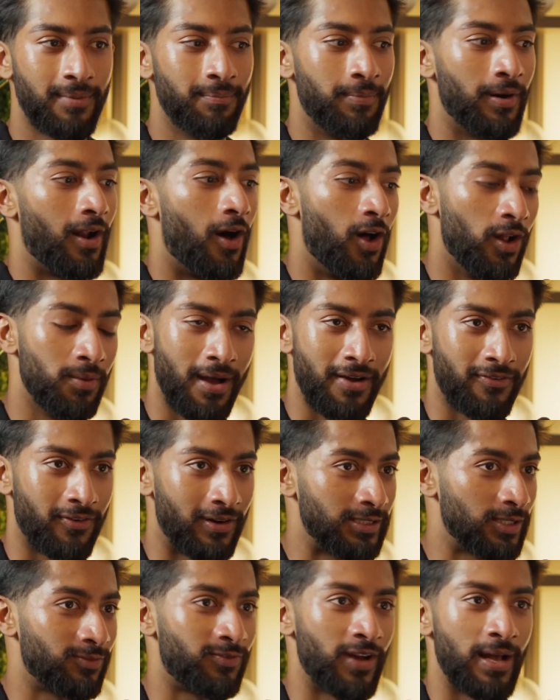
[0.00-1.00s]
but all my
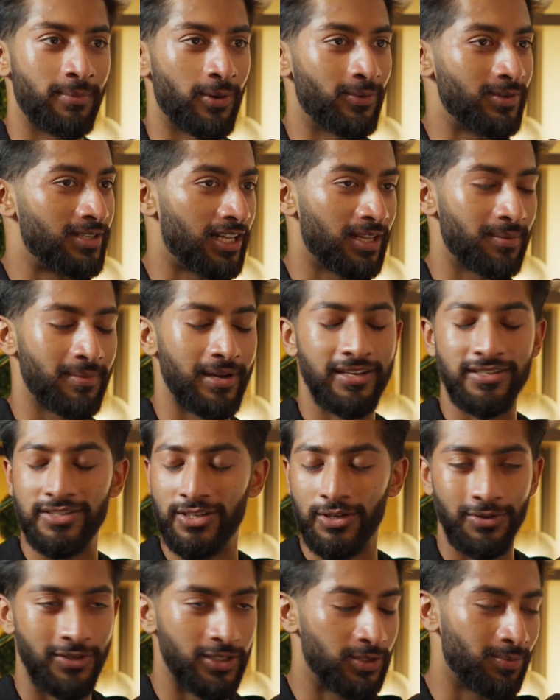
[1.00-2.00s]
friends and family were telling me,
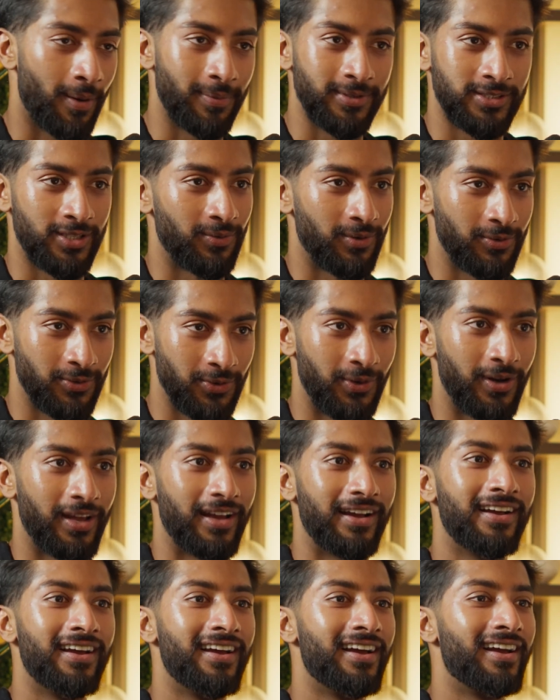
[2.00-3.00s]
dude, you should probably start
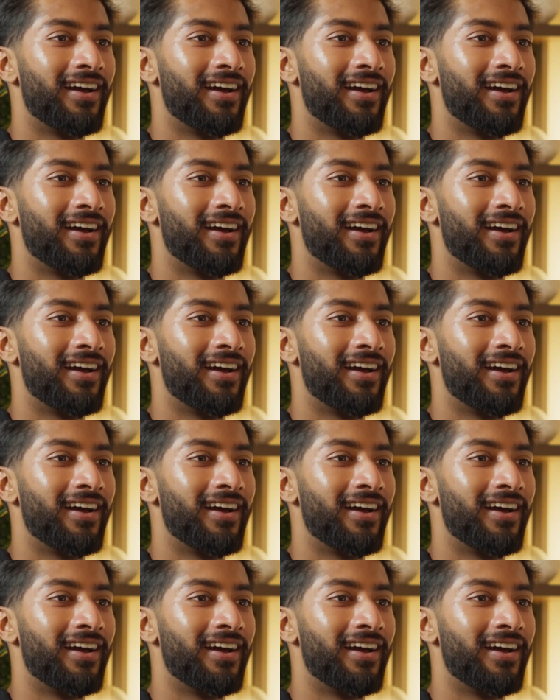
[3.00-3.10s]
recruiting,